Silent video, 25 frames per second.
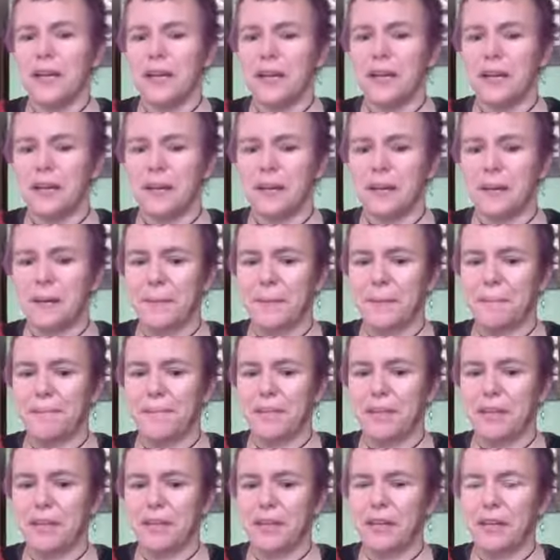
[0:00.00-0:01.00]
um,
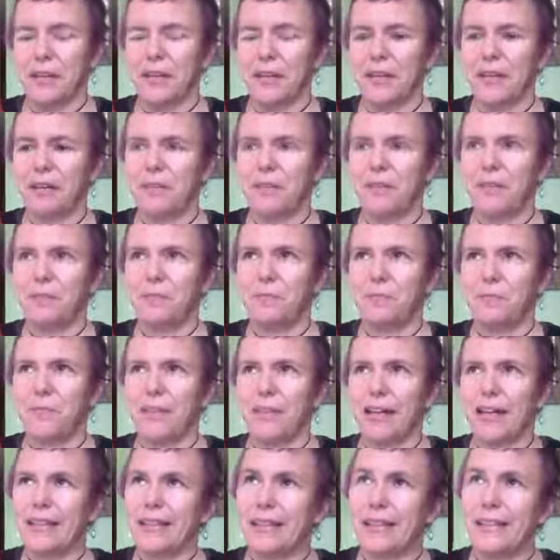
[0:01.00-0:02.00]
and
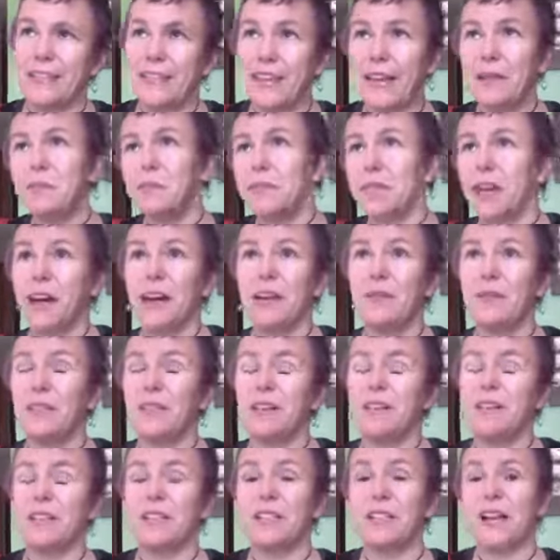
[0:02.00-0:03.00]
at the same time,
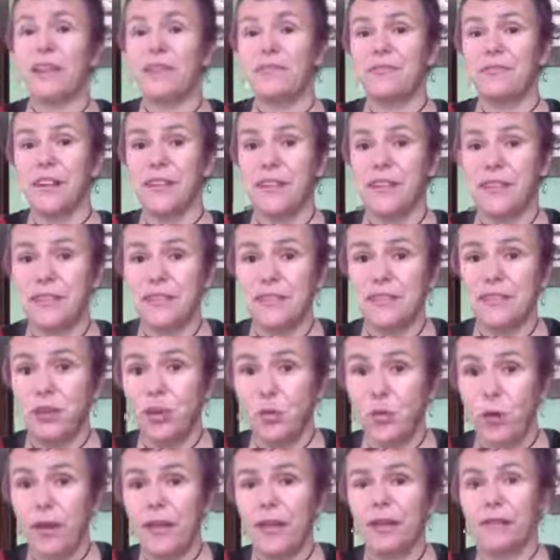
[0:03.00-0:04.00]
though, it, I find it
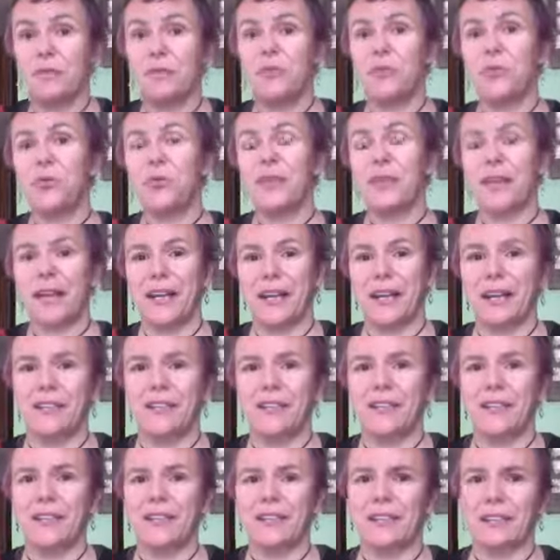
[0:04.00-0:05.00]
quite mood
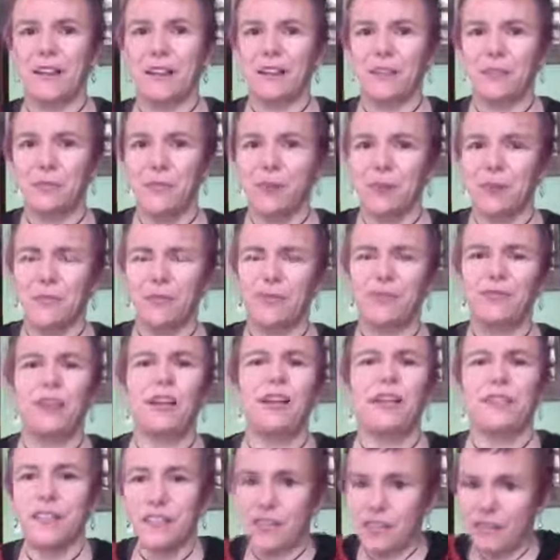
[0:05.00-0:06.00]
enhancing. A lot of people
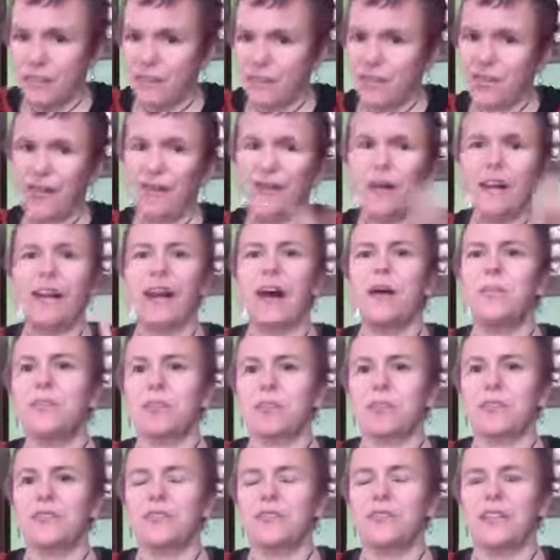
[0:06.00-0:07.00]
find it very
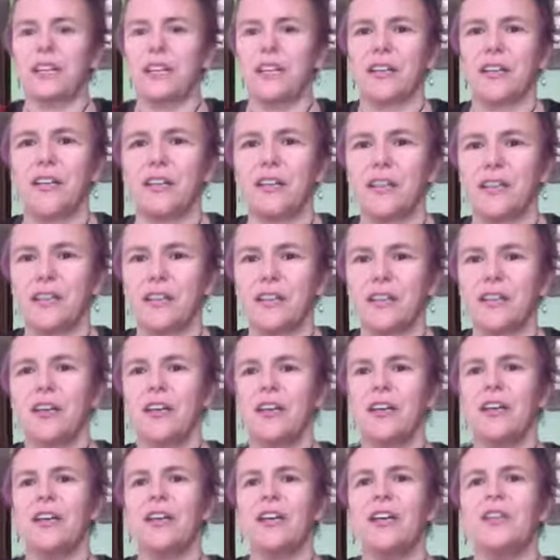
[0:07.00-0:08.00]
uplifting. And so
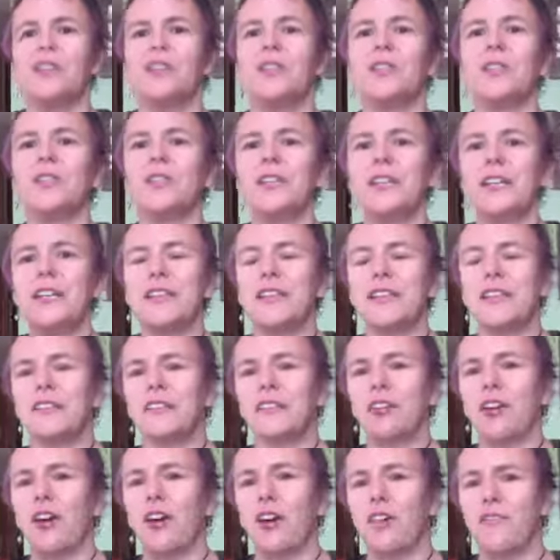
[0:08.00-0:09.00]
you'll see
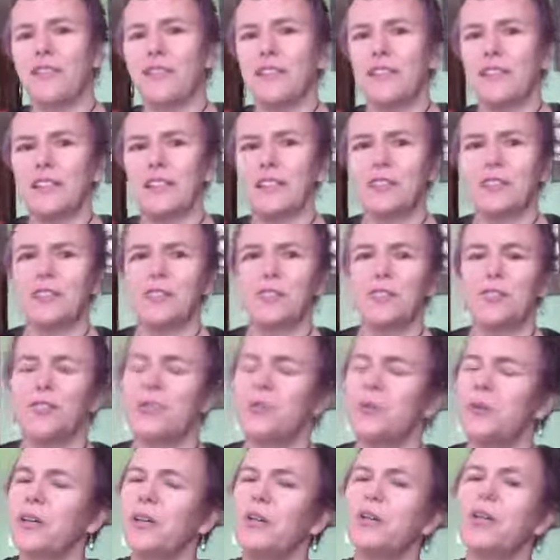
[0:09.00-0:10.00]
this often in those
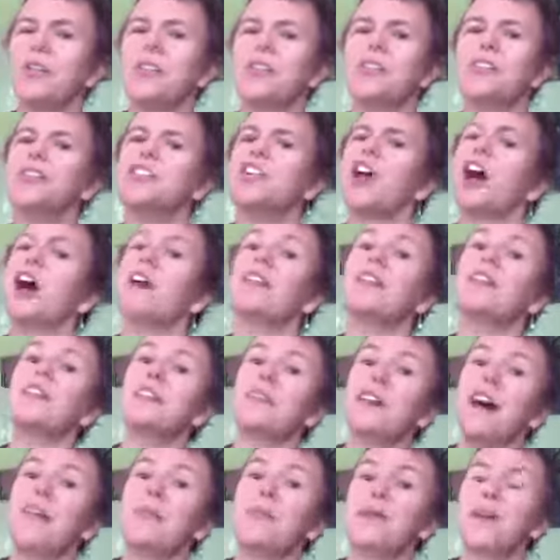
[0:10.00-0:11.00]
ubiquitous chocolate
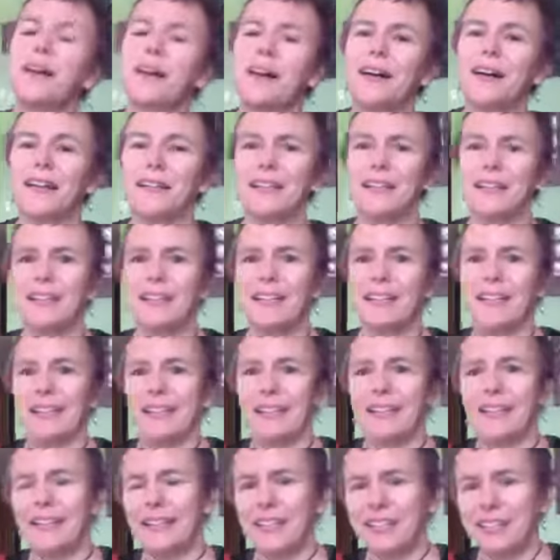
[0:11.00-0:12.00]
Damiana
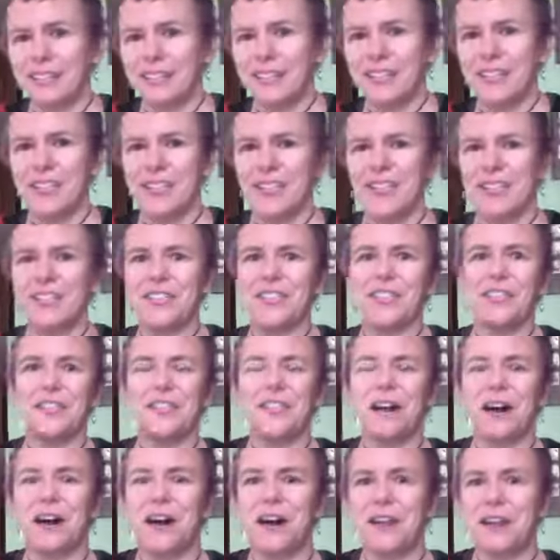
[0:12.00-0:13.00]
elixirs and
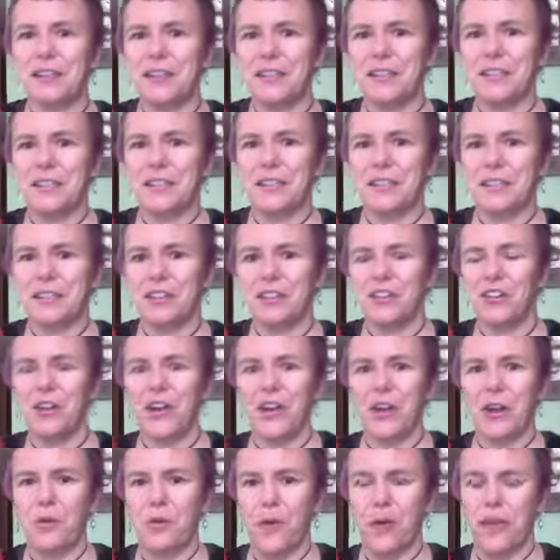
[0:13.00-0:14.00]
tonics. It's a
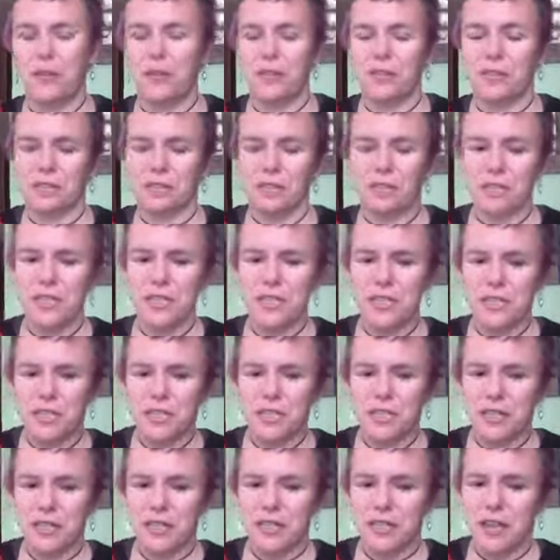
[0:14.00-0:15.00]
great way to use
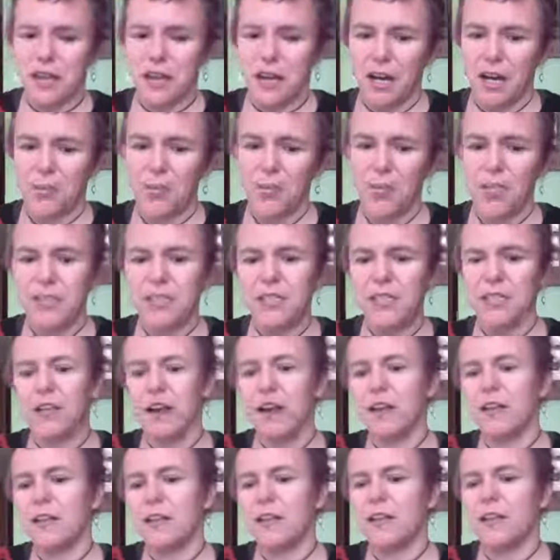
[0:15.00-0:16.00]
it. Uh, but it's a
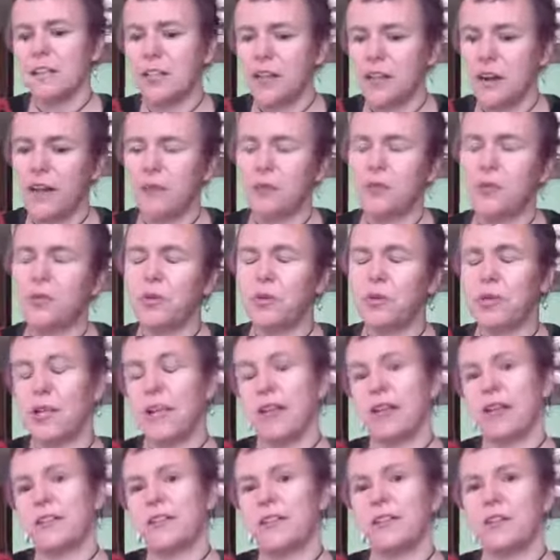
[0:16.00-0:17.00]
great, it's a great mood
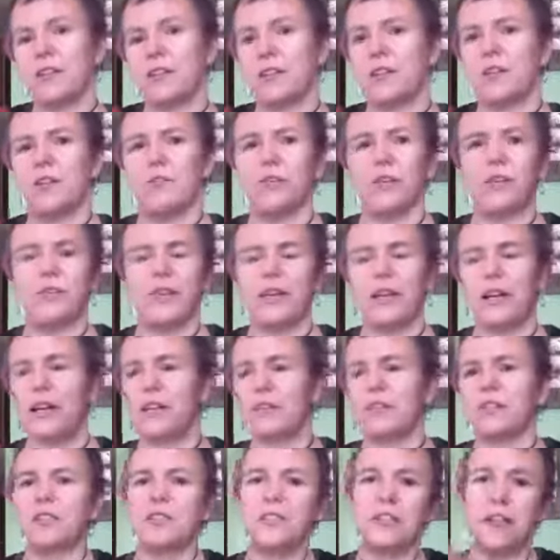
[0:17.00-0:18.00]
enhancing herb, even
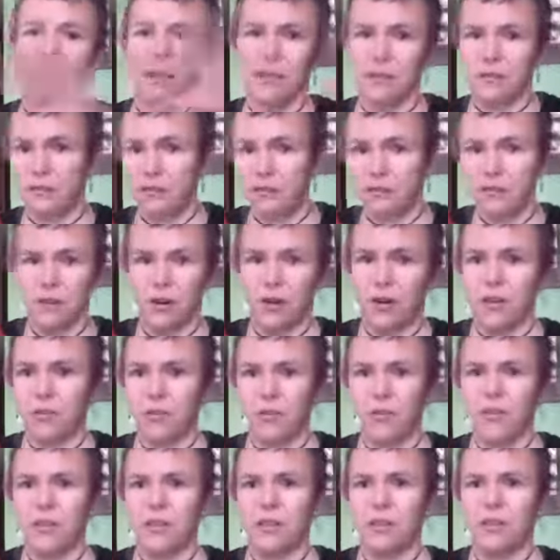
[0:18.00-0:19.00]
outside of the
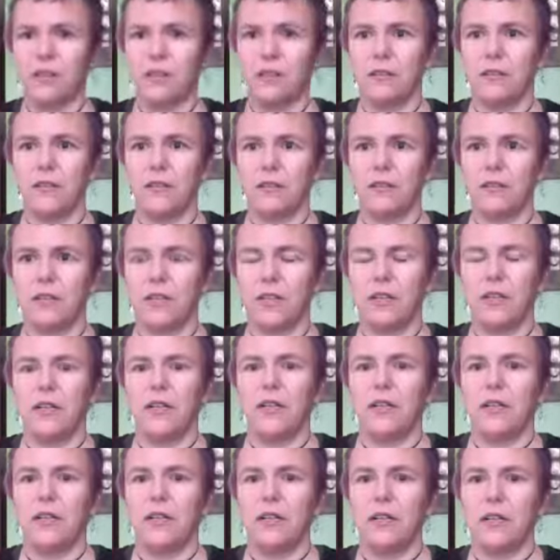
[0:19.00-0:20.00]
realm of
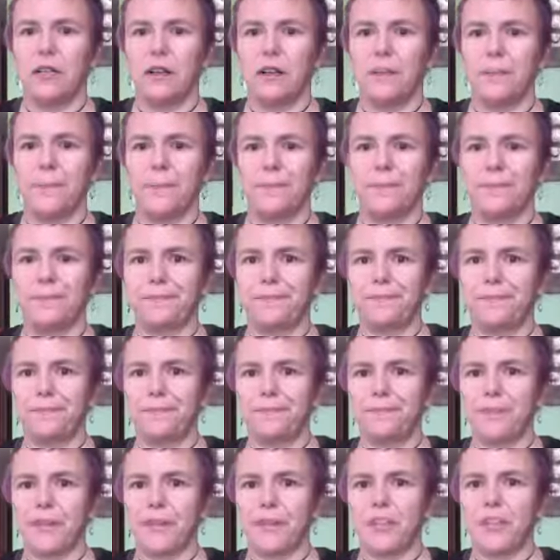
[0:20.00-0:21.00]
um,
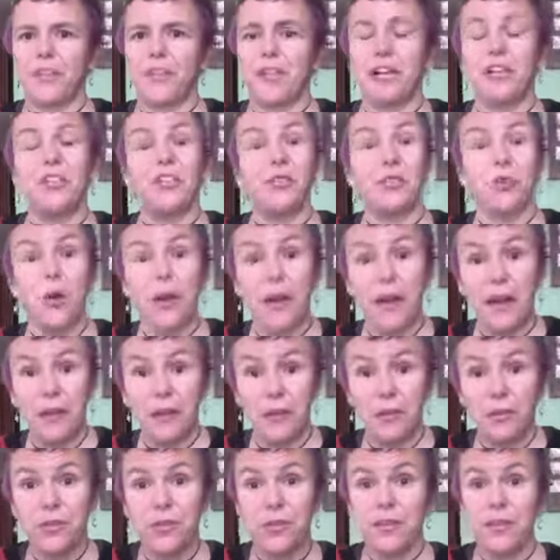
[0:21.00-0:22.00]
sexual
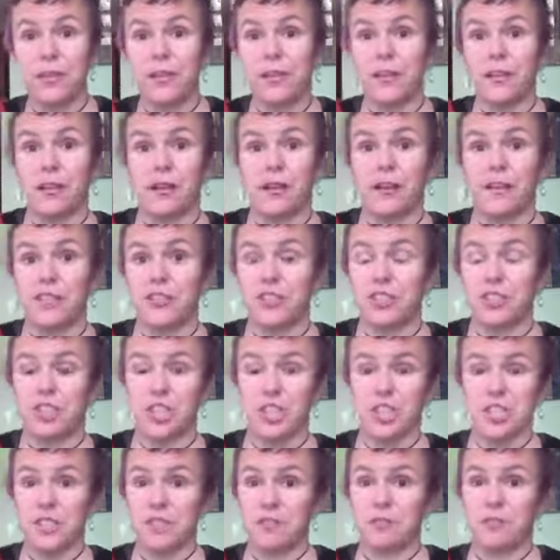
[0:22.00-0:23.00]
health, uh,
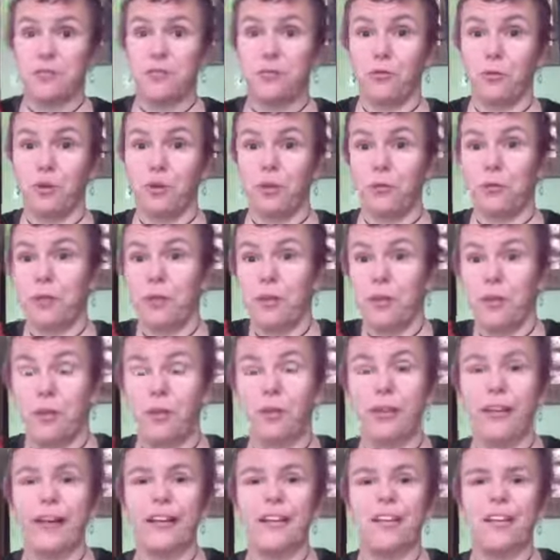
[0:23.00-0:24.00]
just for people
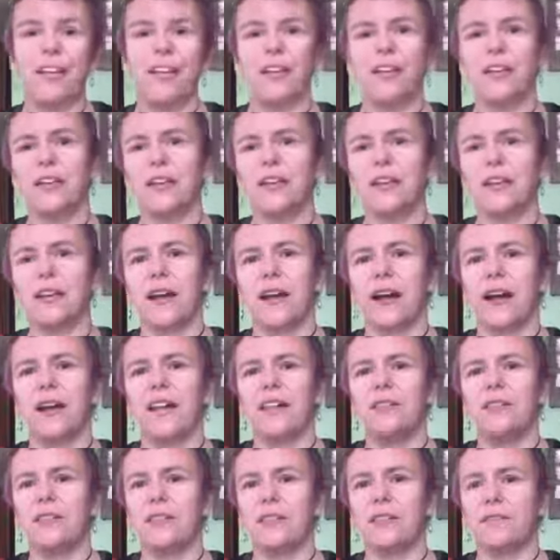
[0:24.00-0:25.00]
that are in kind
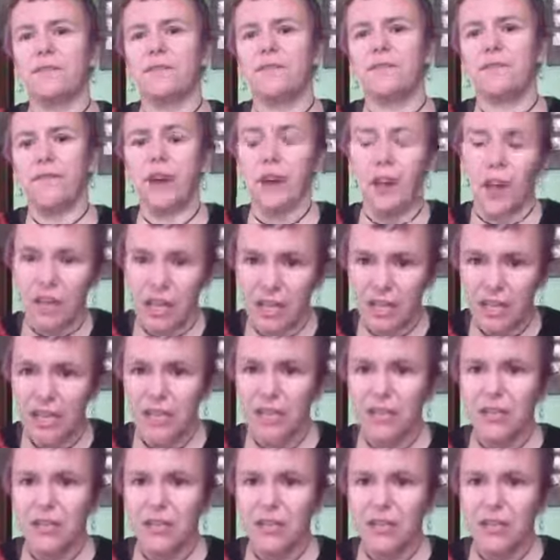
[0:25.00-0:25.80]
of a funk.